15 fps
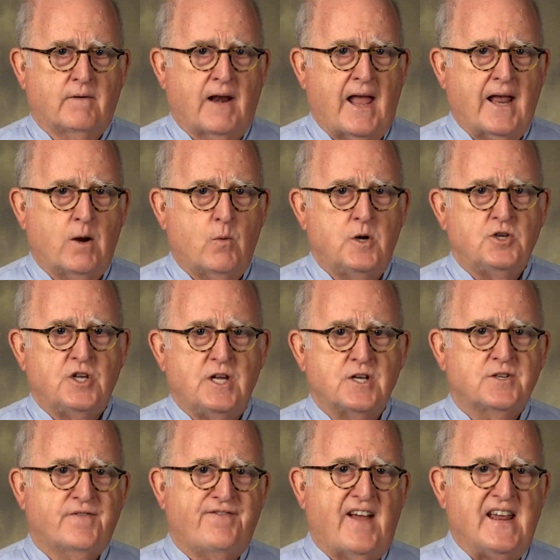language
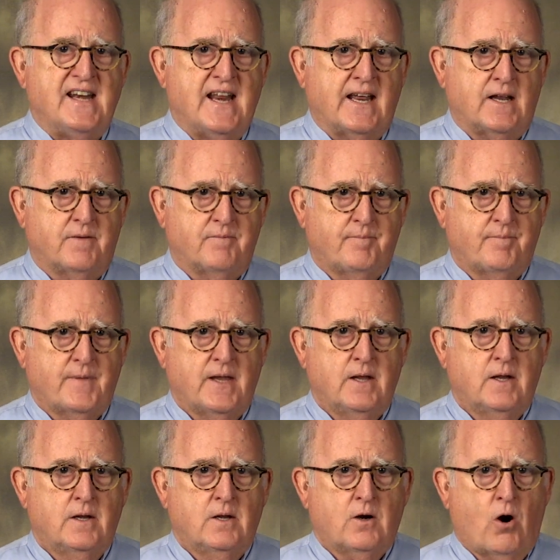is fainting,
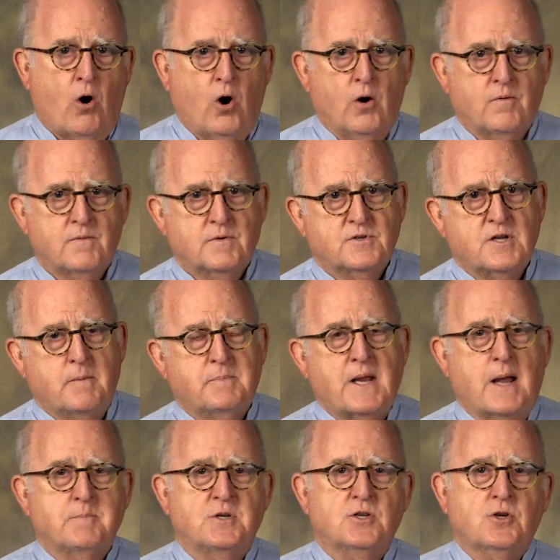or
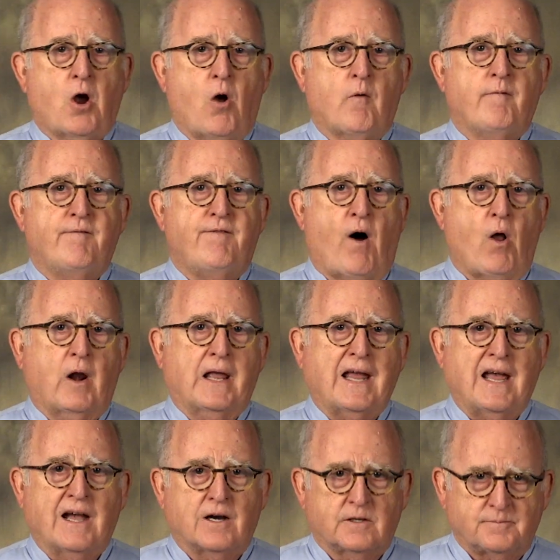sometimes it's called falling
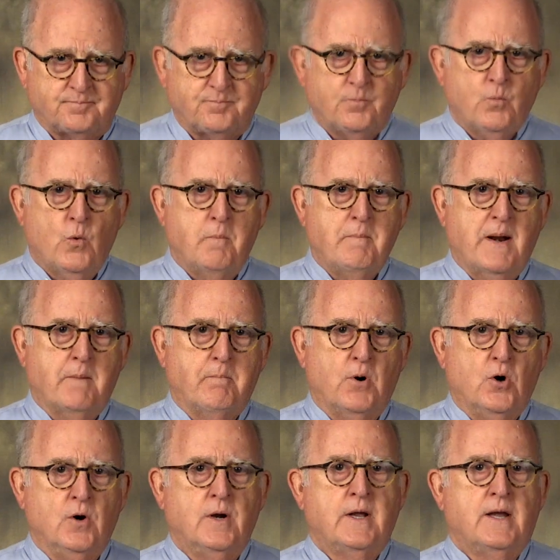out.
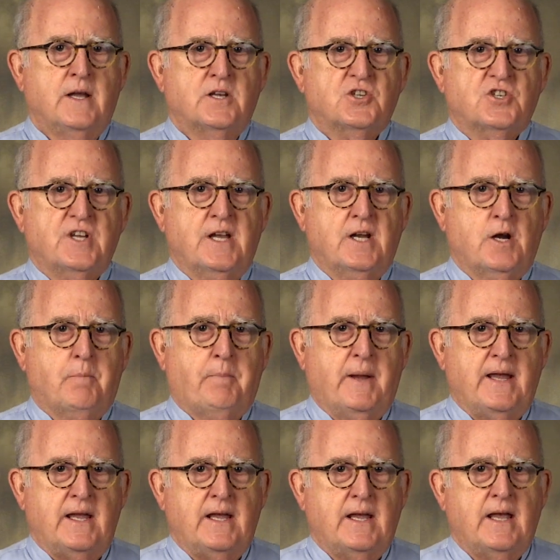Remember,
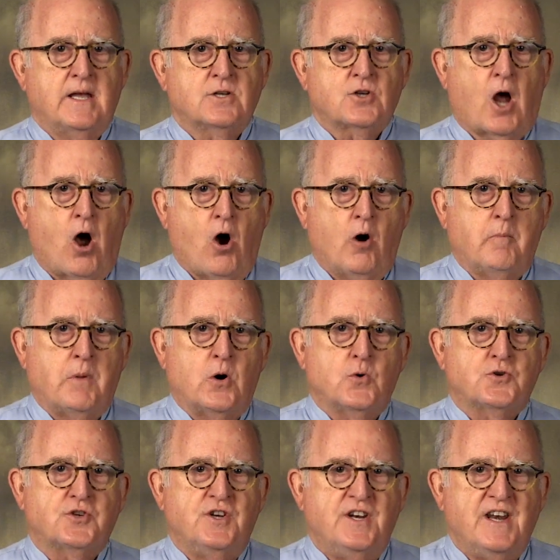syncope is
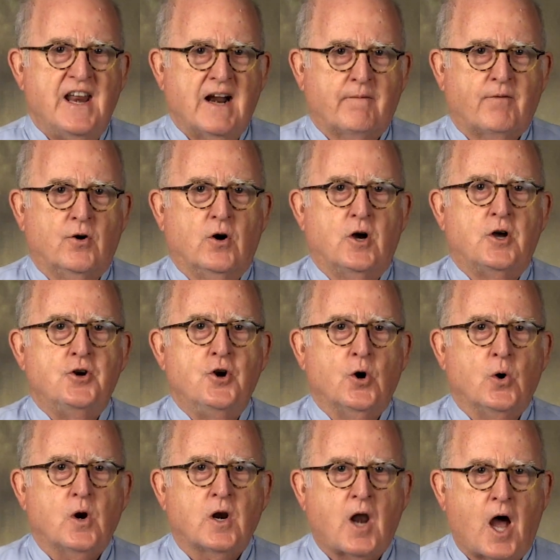almost never a
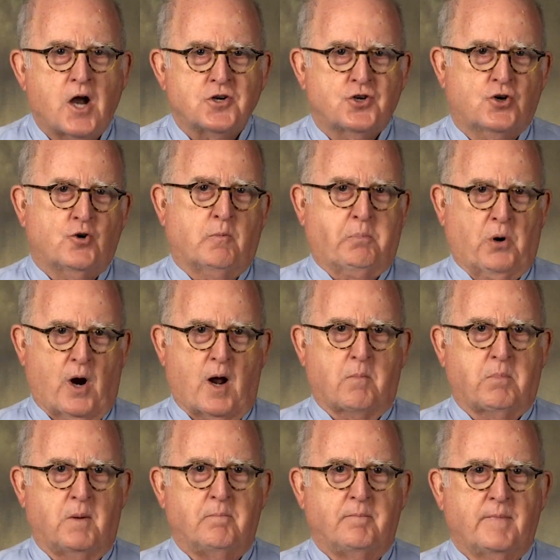neurological
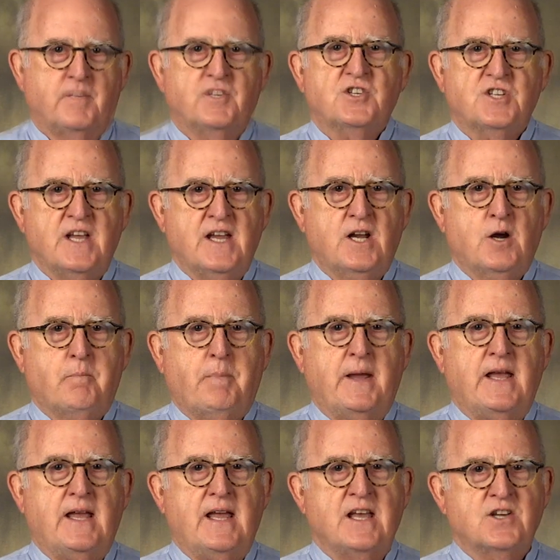problem.
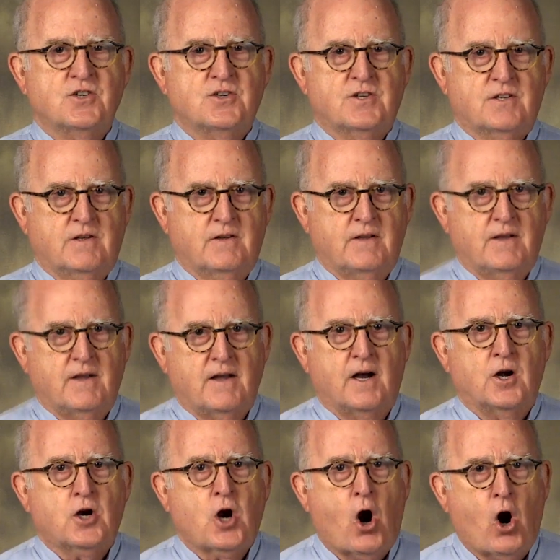Syncope is
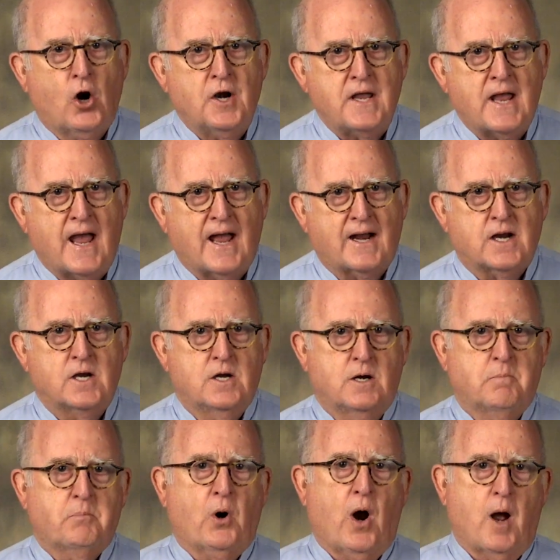a cardiac
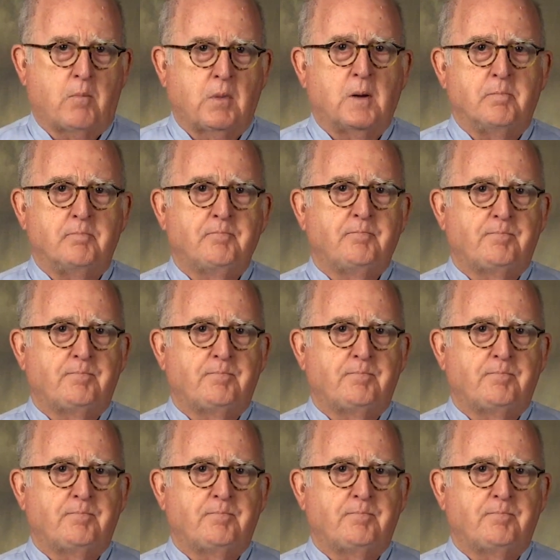problem.